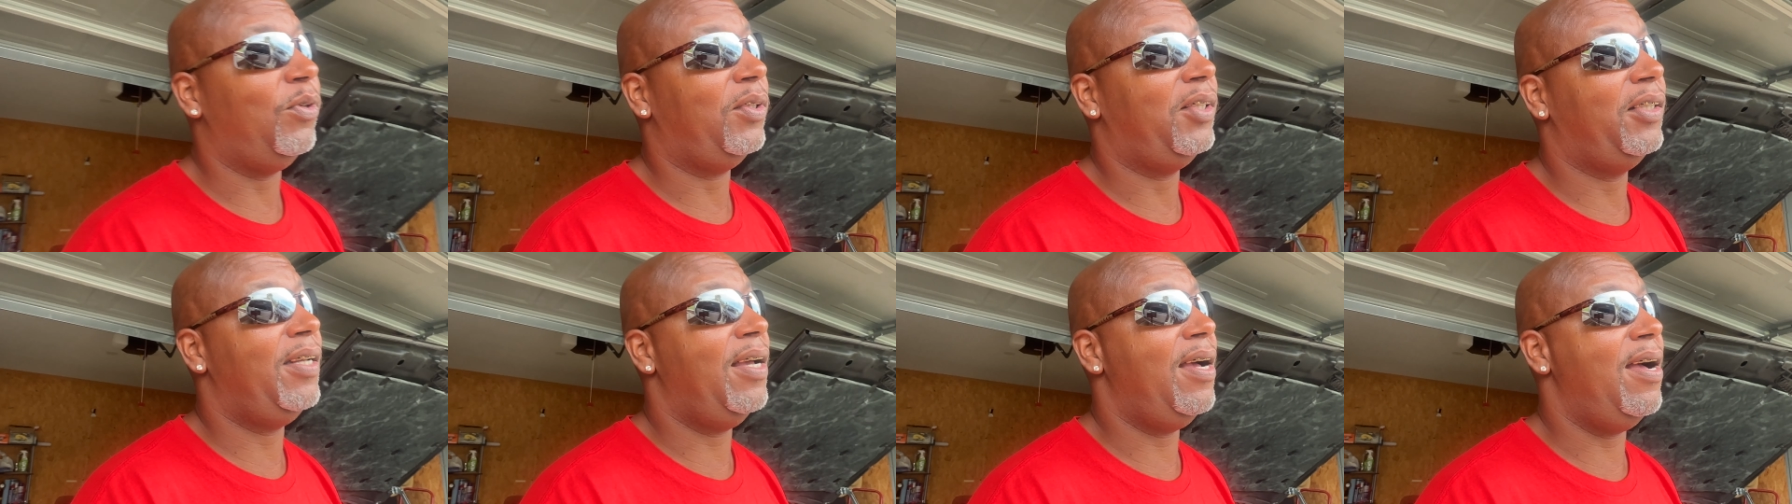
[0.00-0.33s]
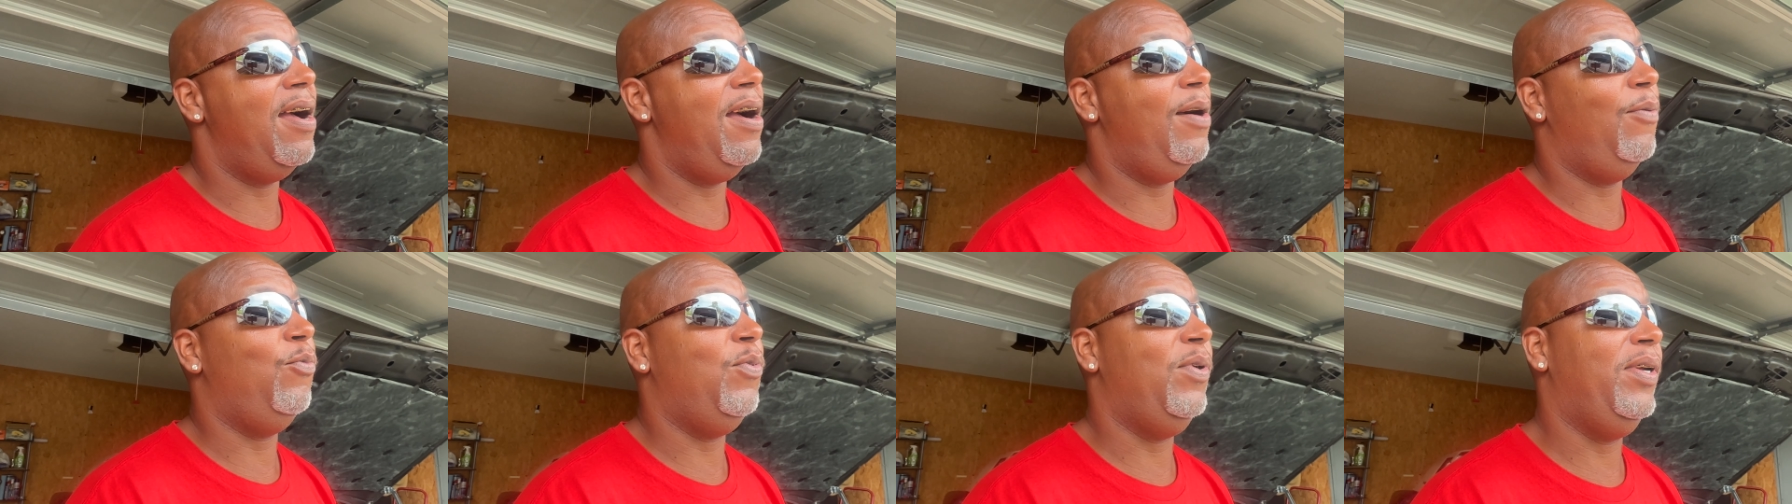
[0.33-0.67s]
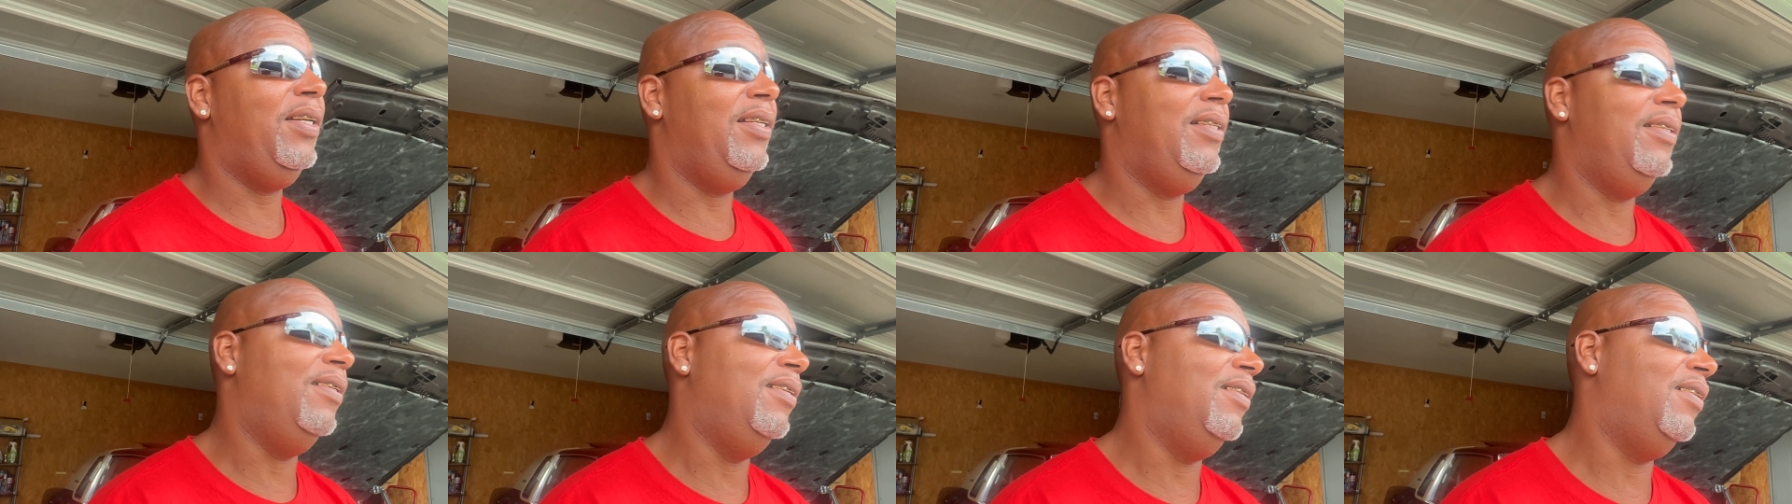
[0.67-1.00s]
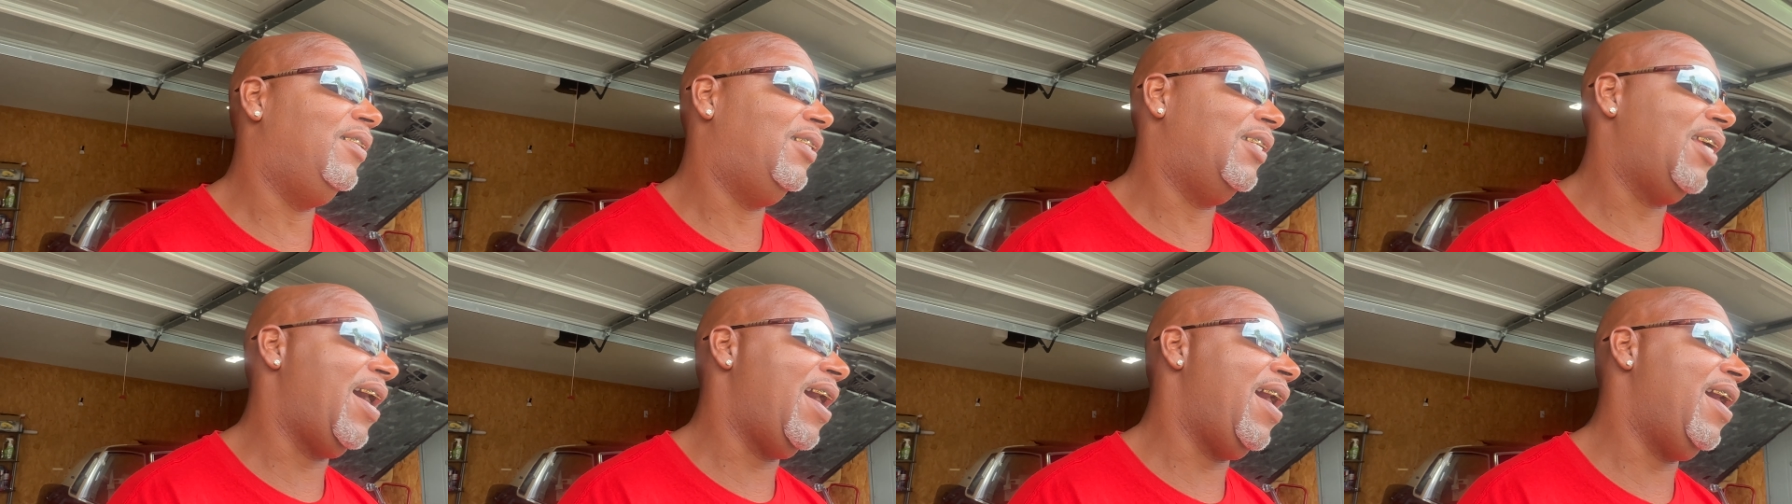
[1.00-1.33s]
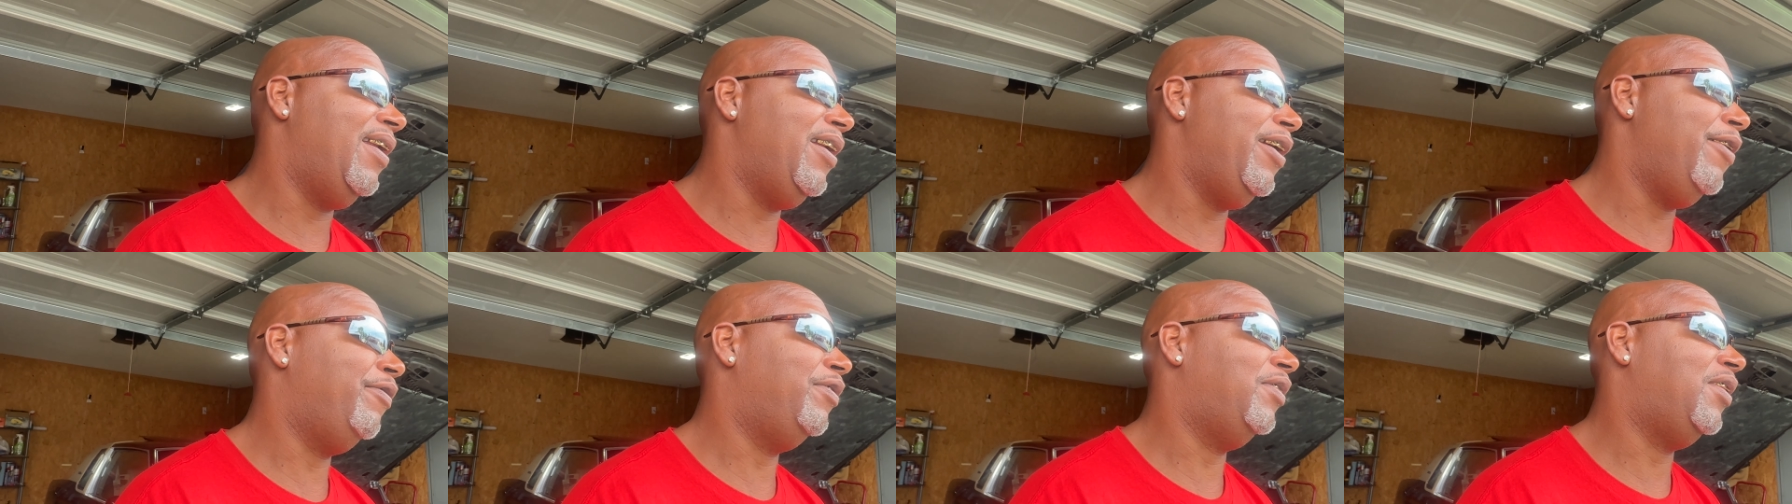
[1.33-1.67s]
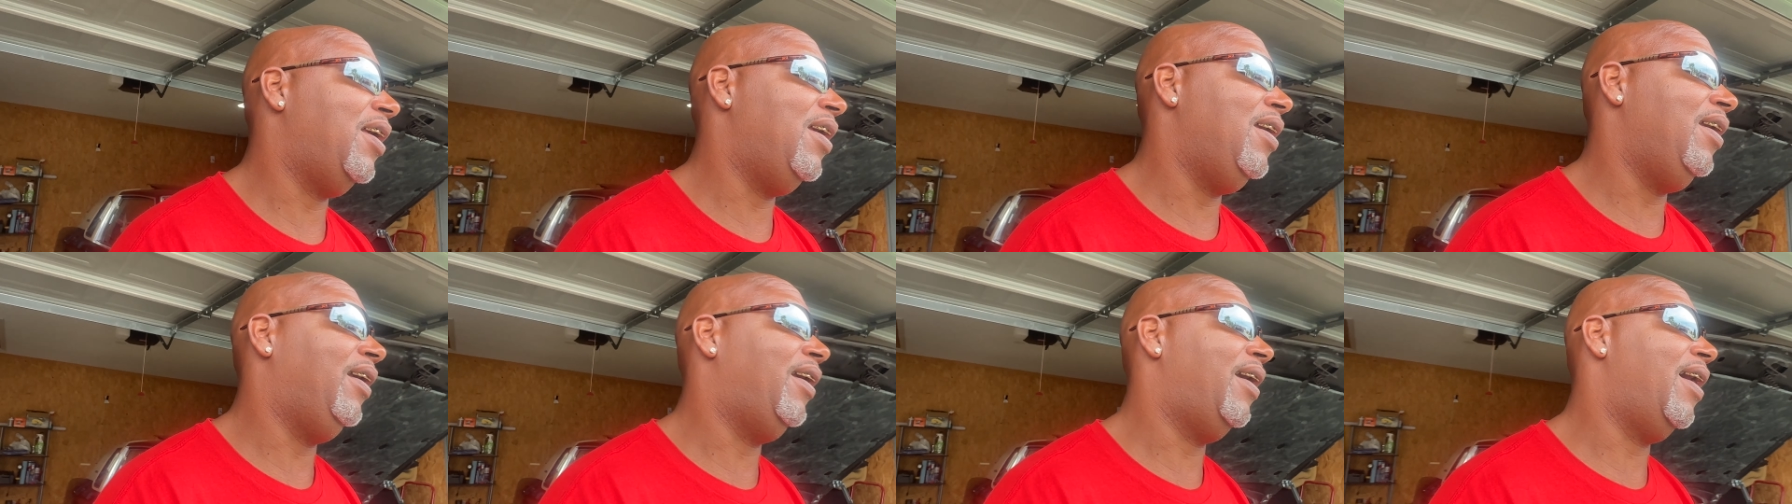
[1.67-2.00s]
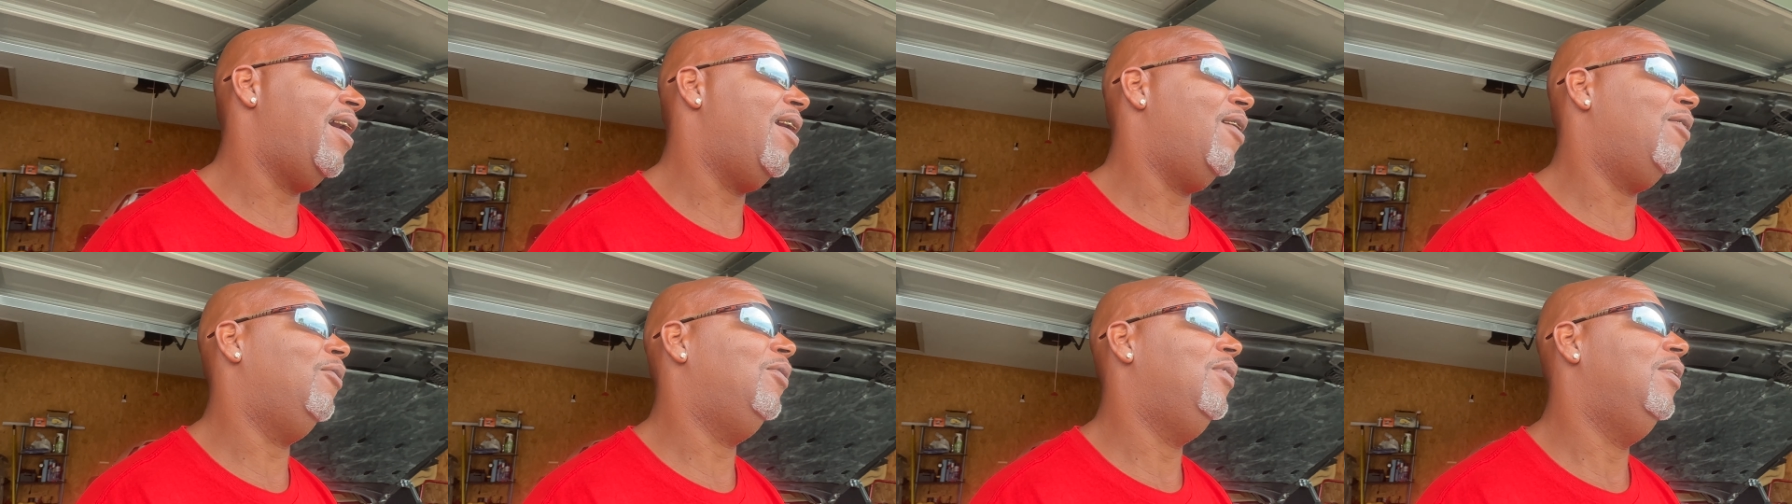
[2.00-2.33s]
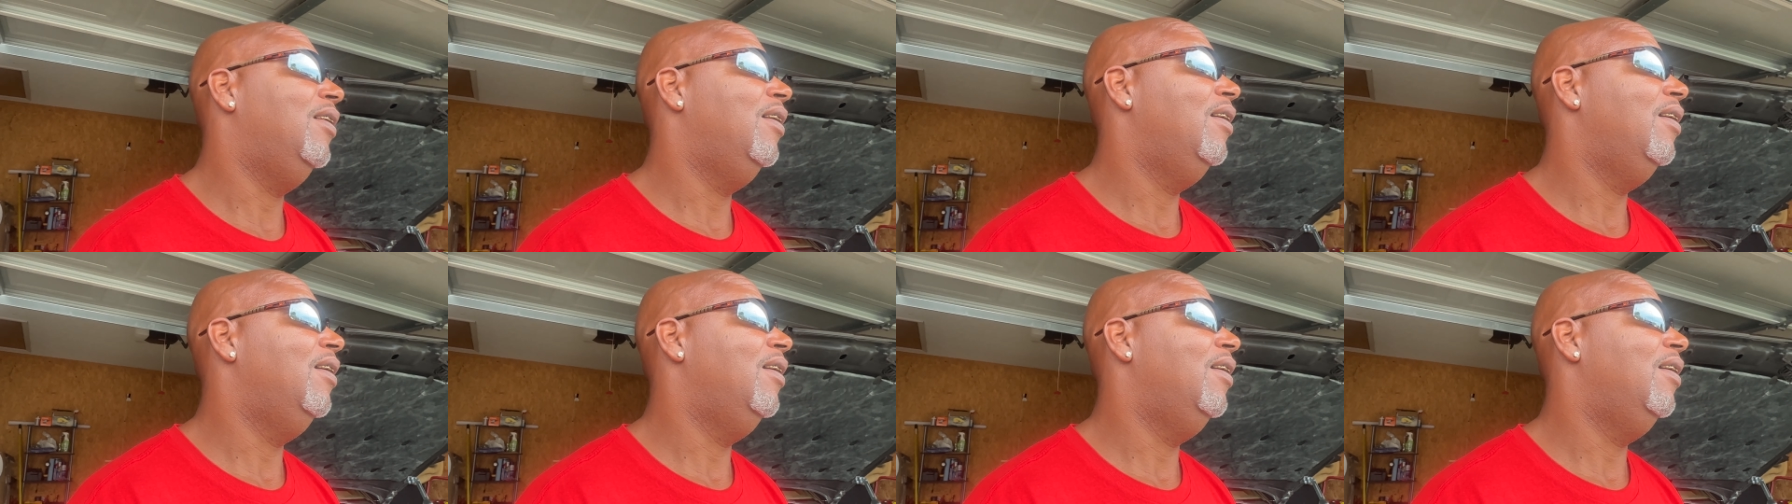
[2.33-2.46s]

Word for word: time with it, design everything out,